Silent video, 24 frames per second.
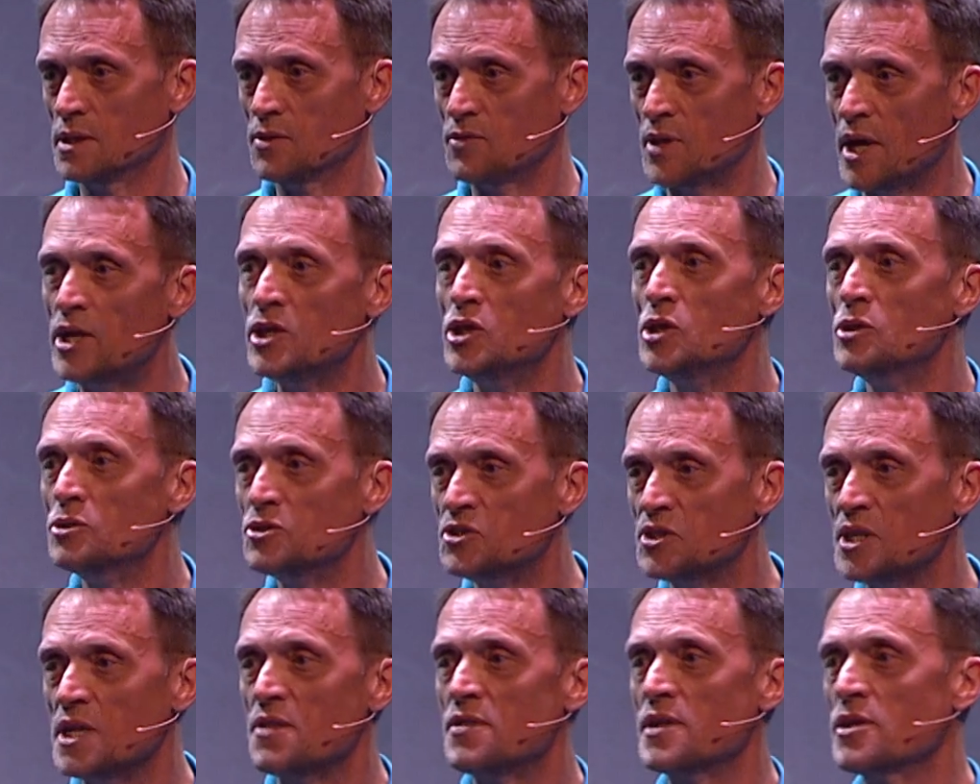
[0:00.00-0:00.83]
Then you
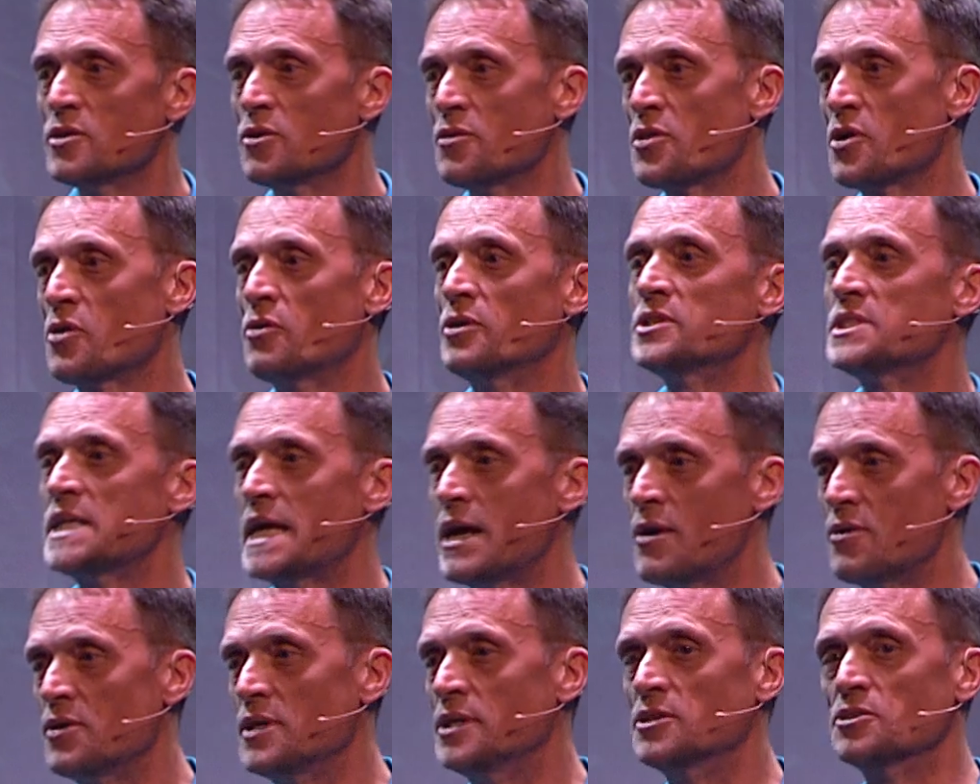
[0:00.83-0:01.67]
see the
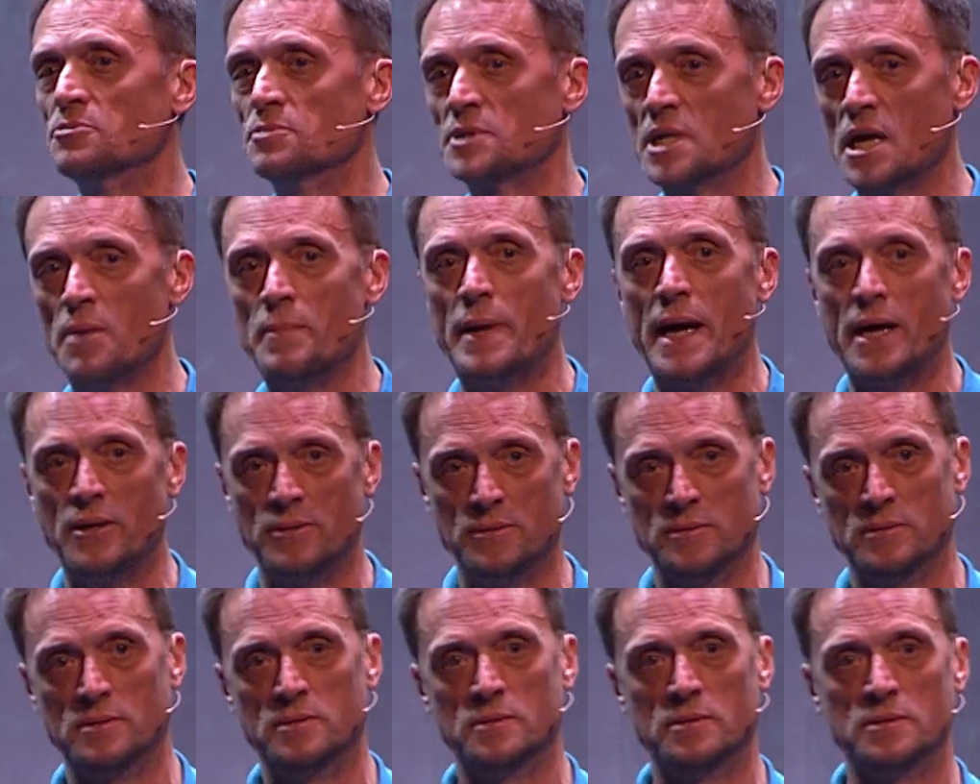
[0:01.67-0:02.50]
authoritarianism come out.
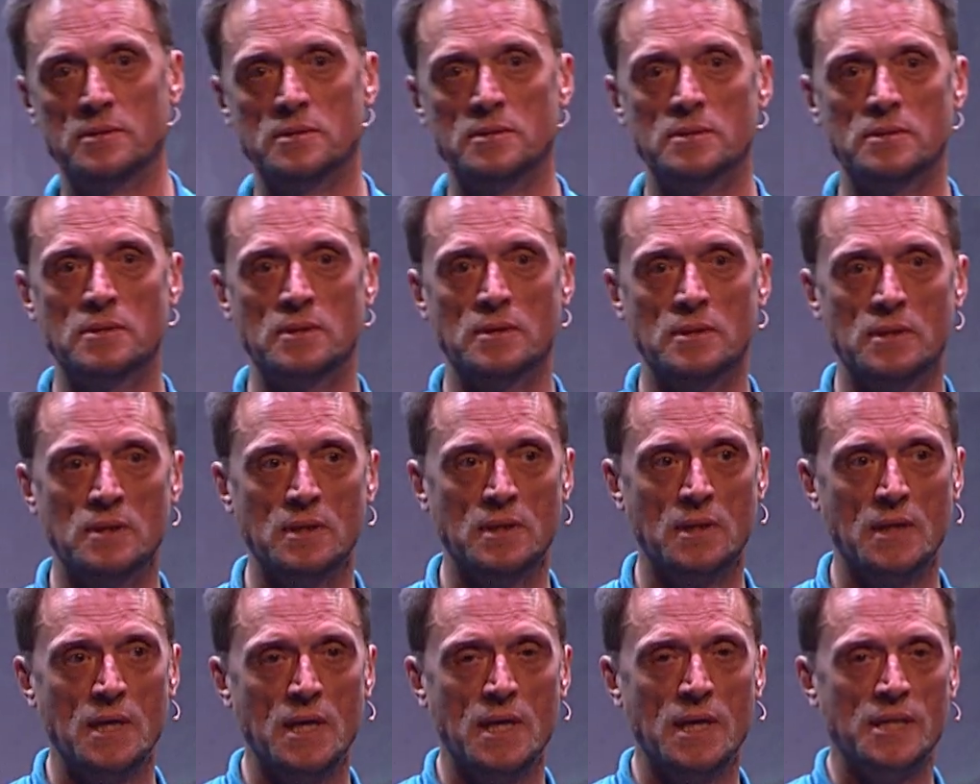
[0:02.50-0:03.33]

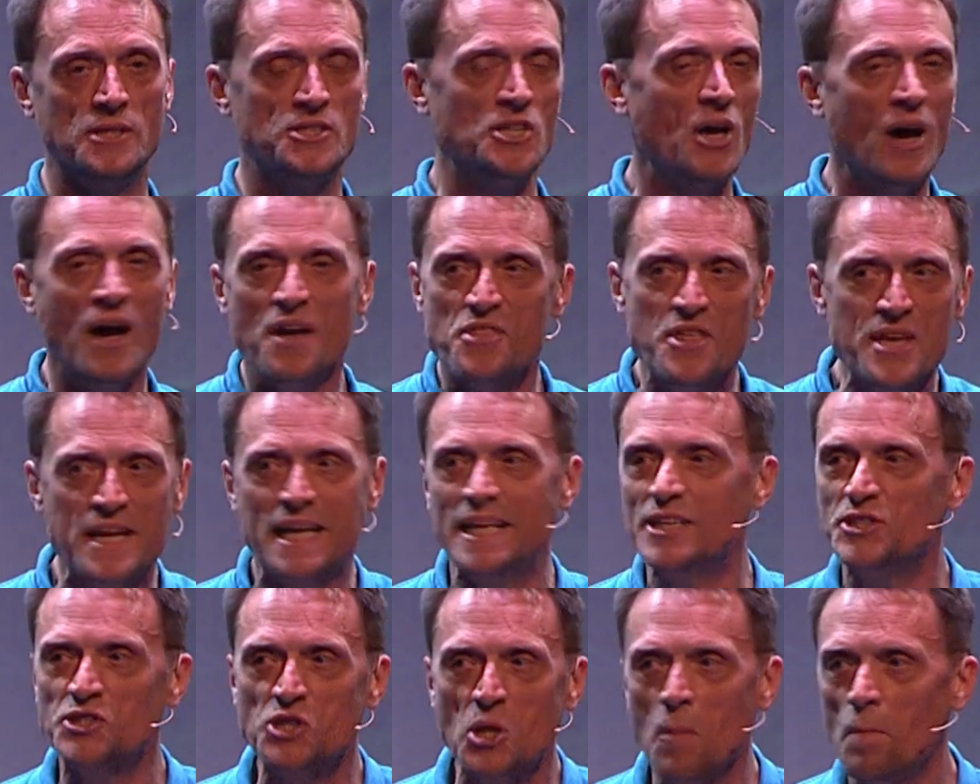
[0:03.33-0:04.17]
So I think
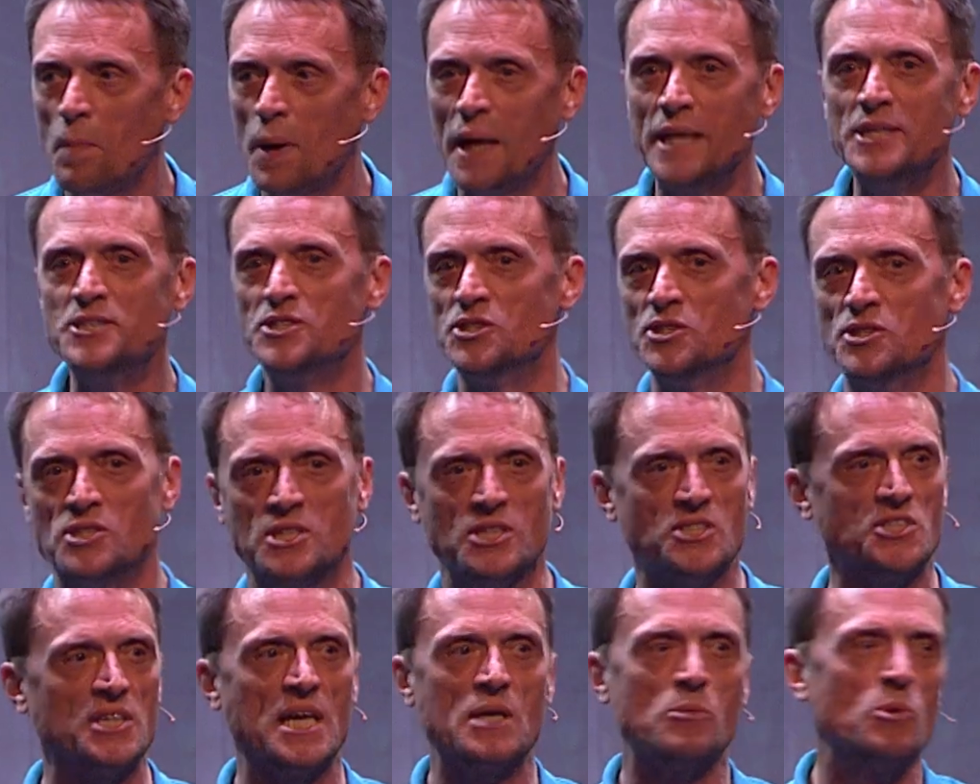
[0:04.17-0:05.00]
it's complacent to
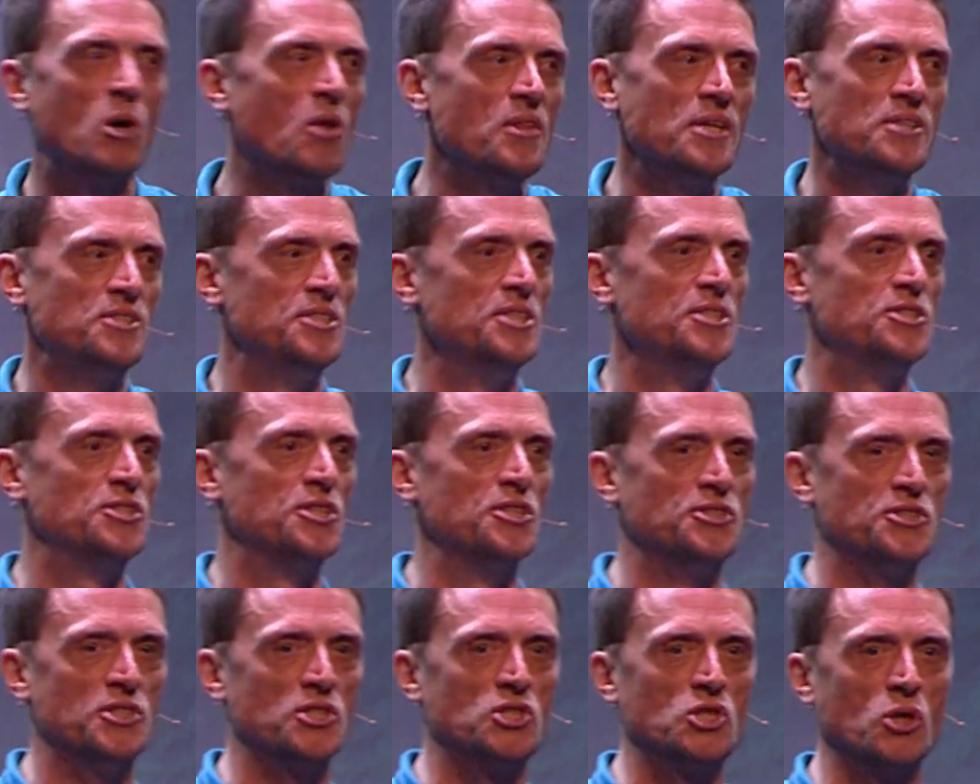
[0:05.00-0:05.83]
say, well, this is
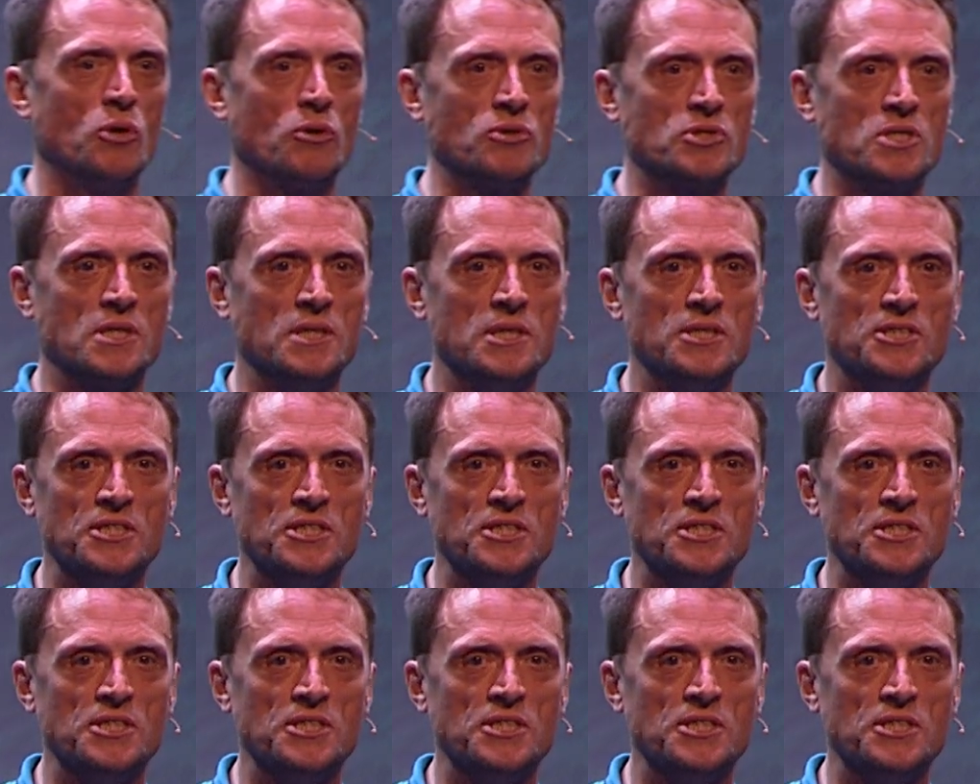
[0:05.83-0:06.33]
just a shock to the